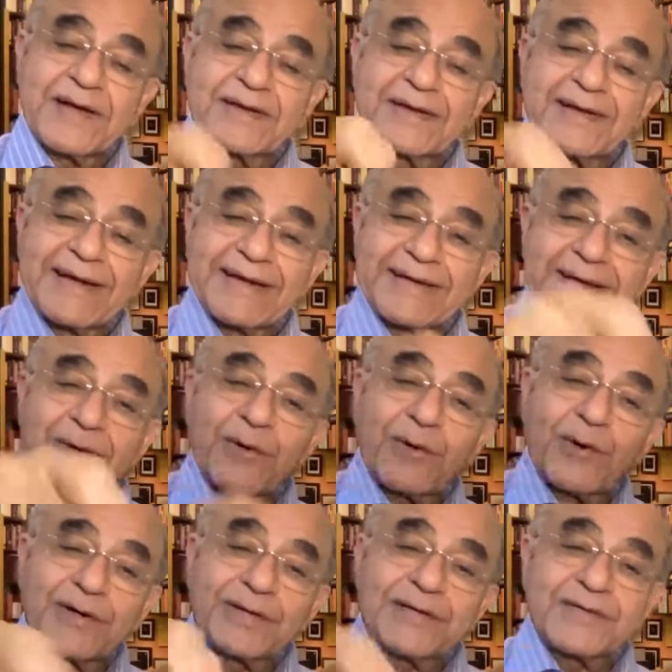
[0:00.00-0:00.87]
getting
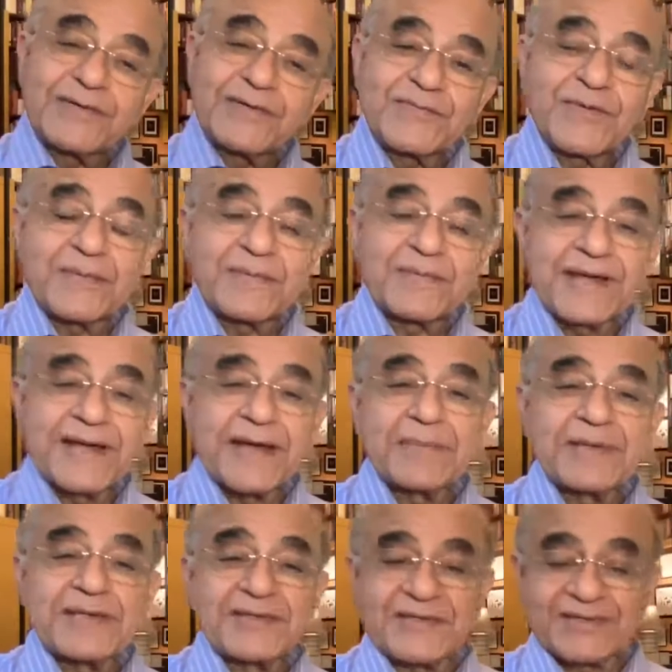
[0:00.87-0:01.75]
orders from
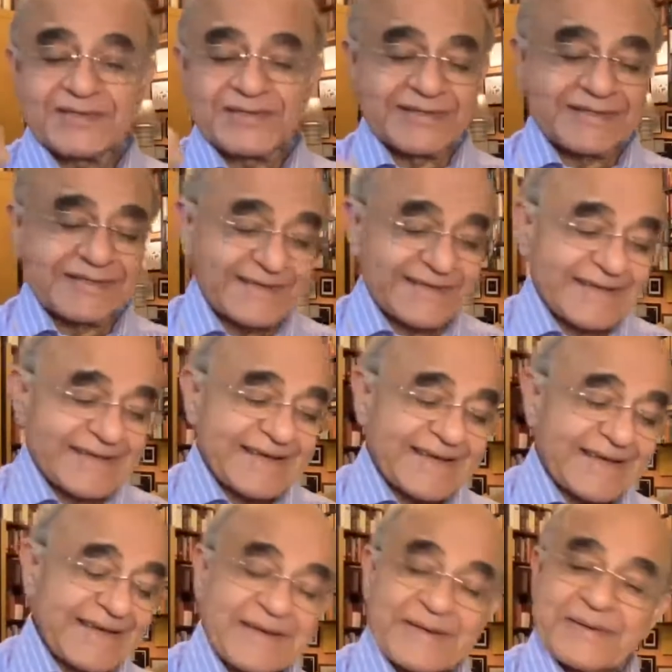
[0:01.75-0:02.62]
chemists,
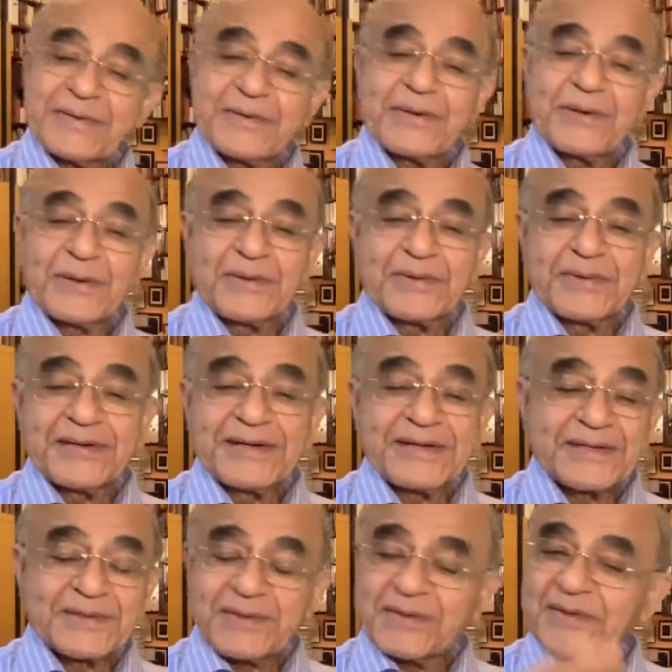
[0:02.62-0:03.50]

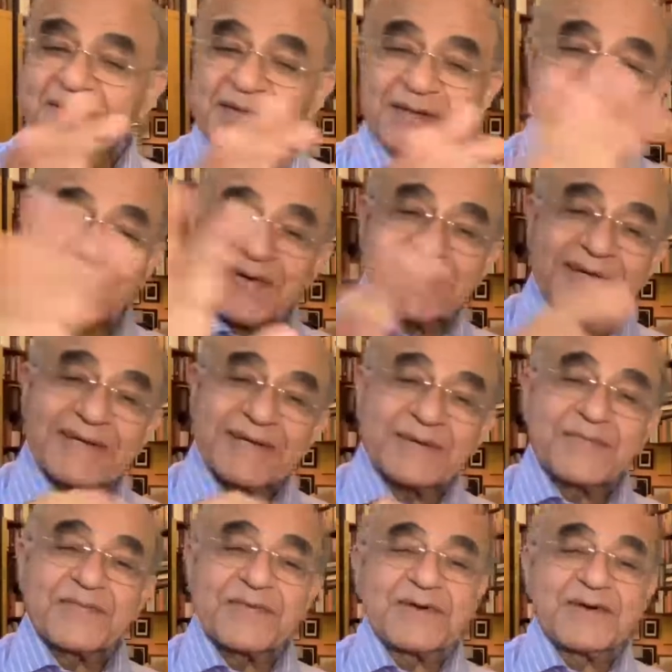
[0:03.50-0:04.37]
So it was a very
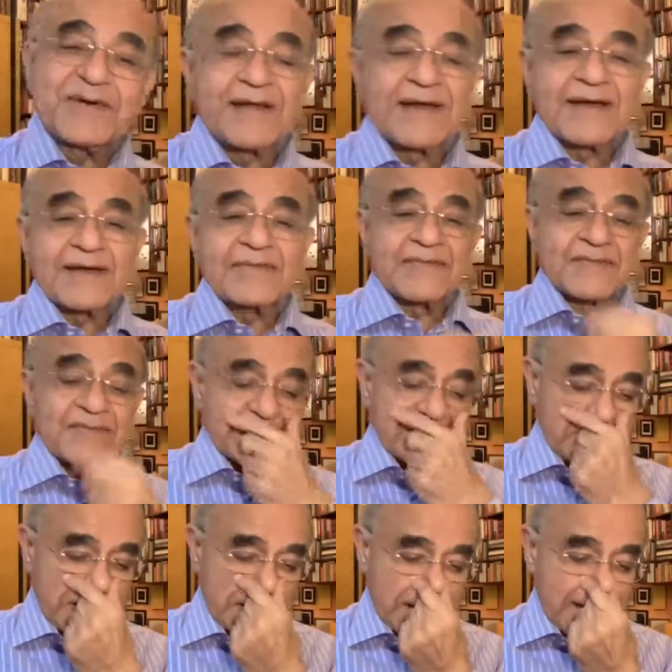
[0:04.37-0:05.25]
different life.
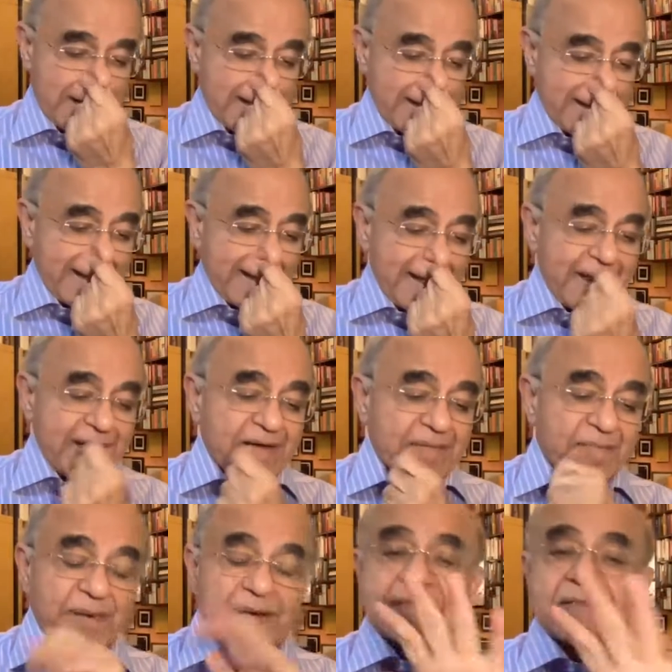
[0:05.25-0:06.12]

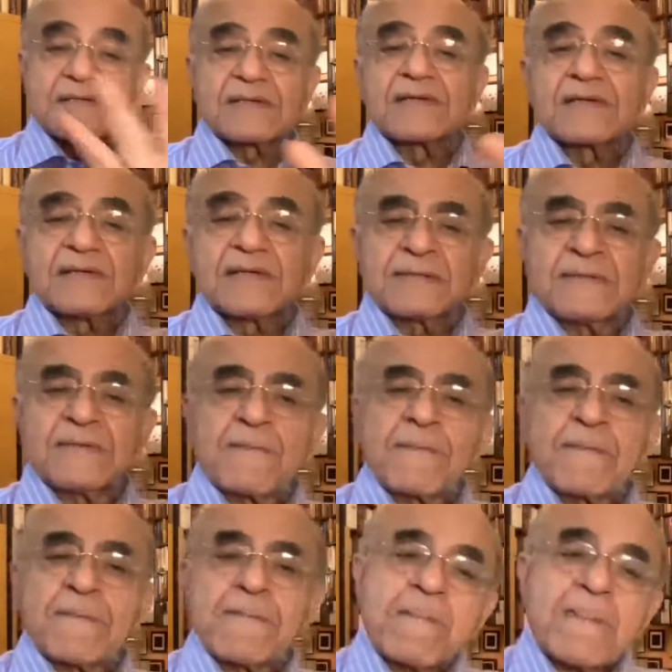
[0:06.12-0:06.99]
But
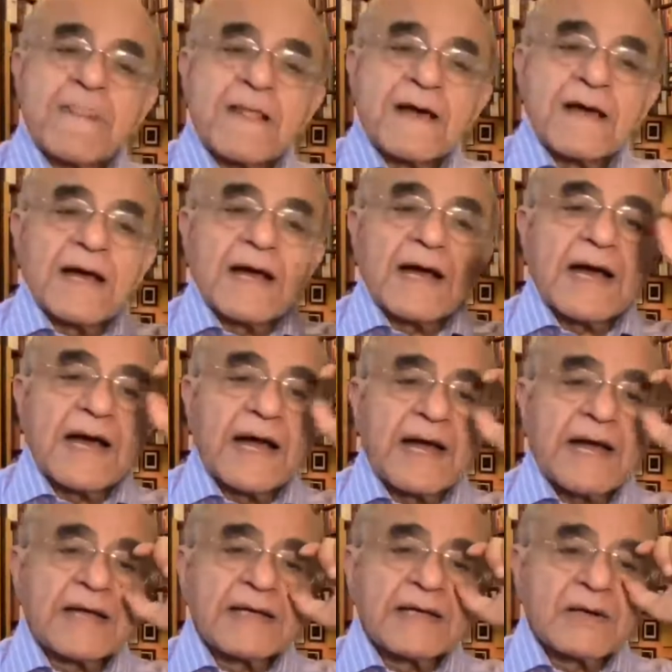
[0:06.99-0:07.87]

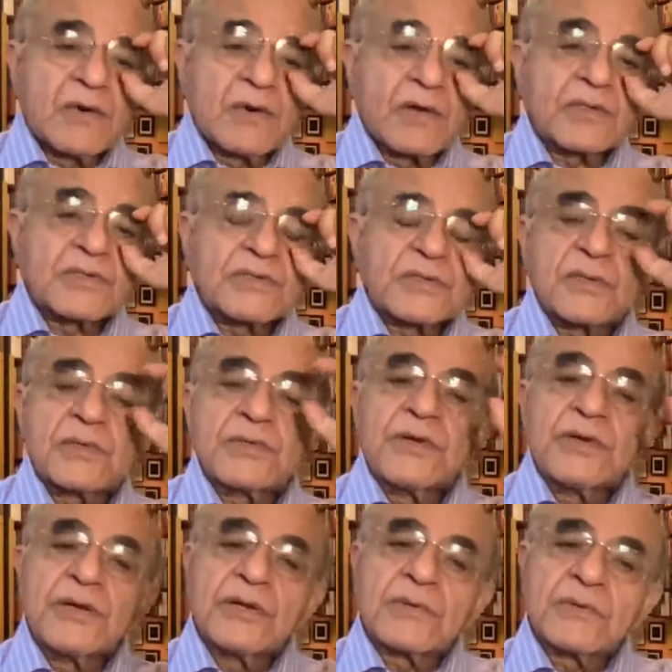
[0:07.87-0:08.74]
I also
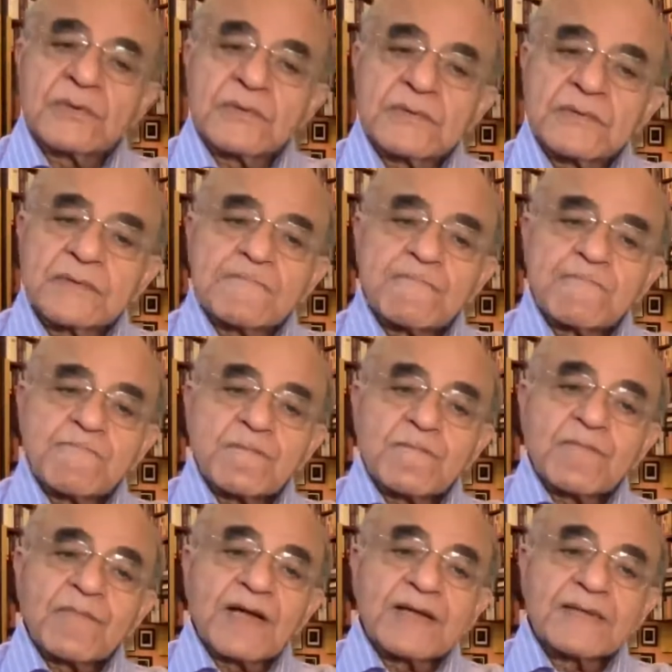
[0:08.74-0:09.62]
knew
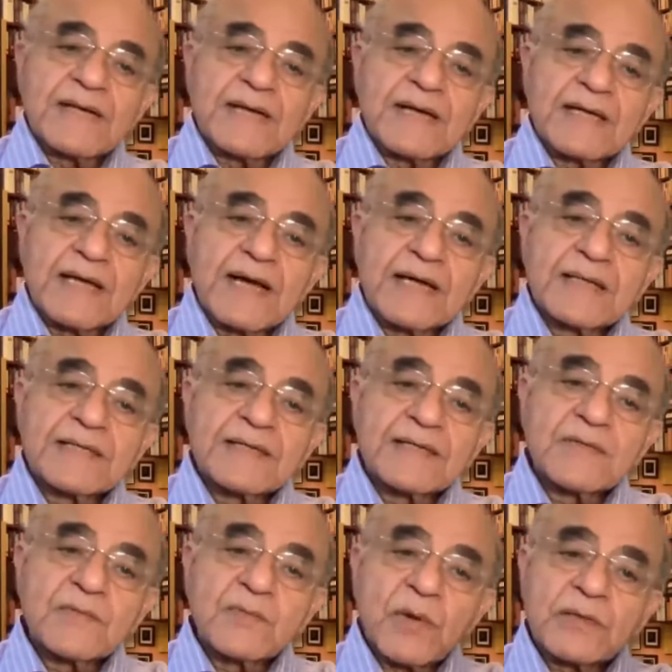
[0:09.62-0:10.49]
that I
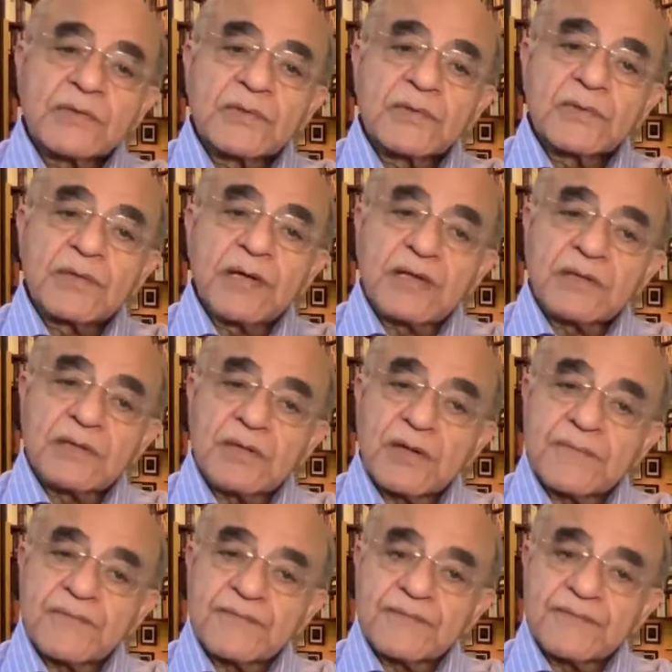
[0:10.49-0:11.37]
didn't want to cut
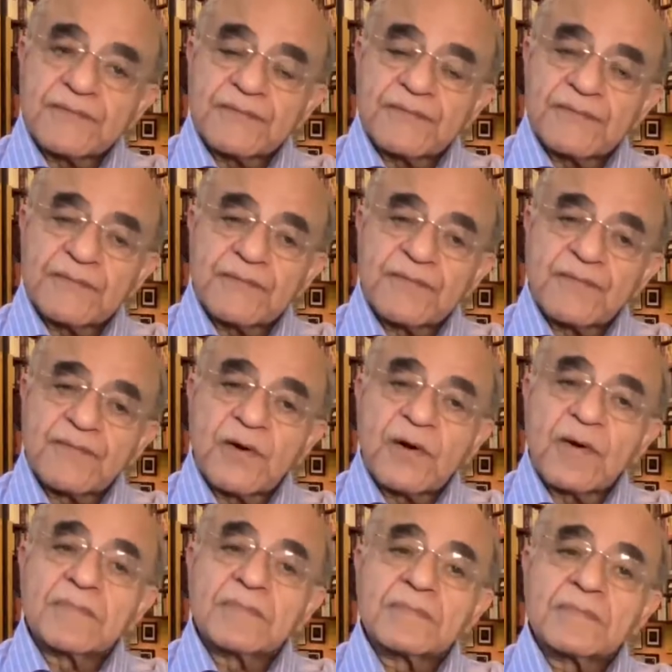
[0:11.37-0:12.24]
off
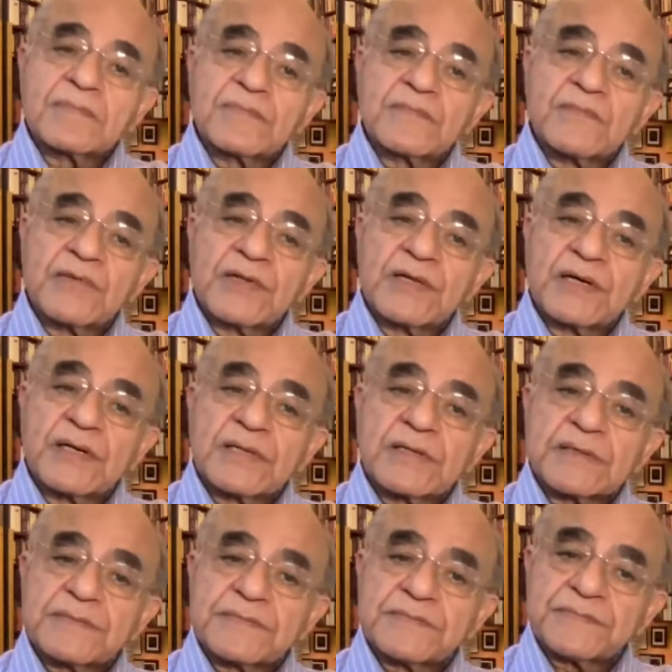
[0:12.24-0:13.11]
from
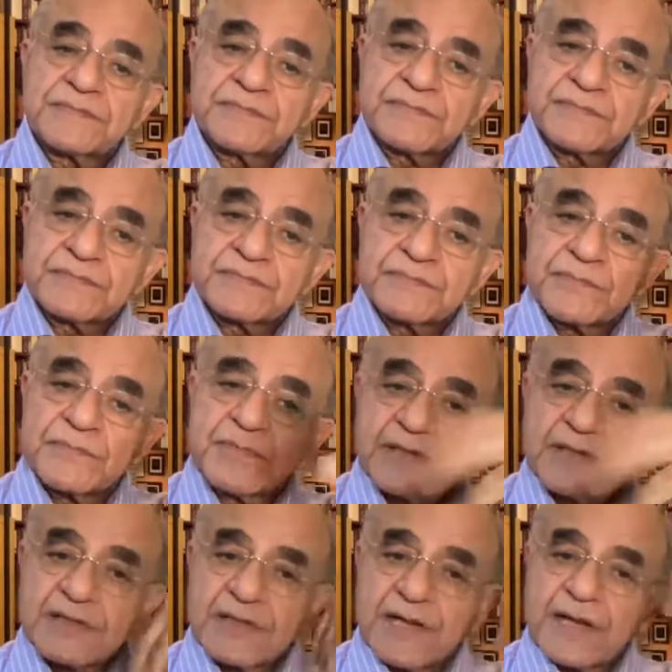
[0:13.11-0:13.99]
the
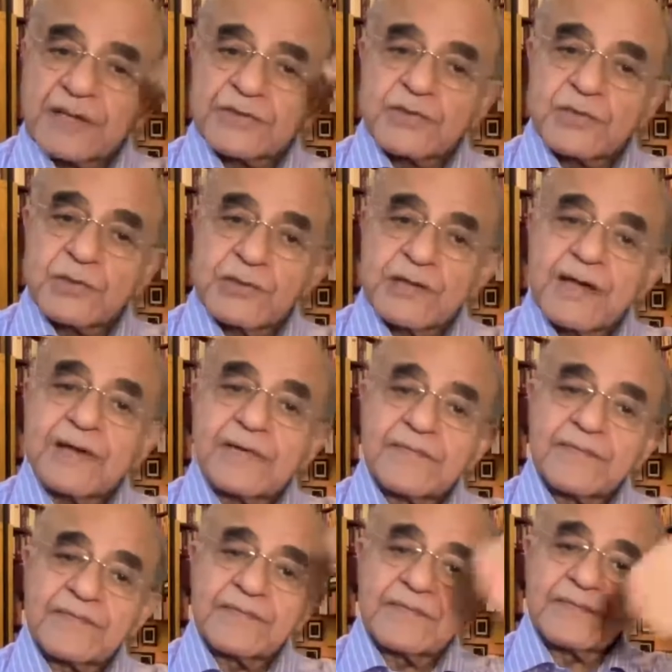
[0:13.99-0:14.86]
intellectual life.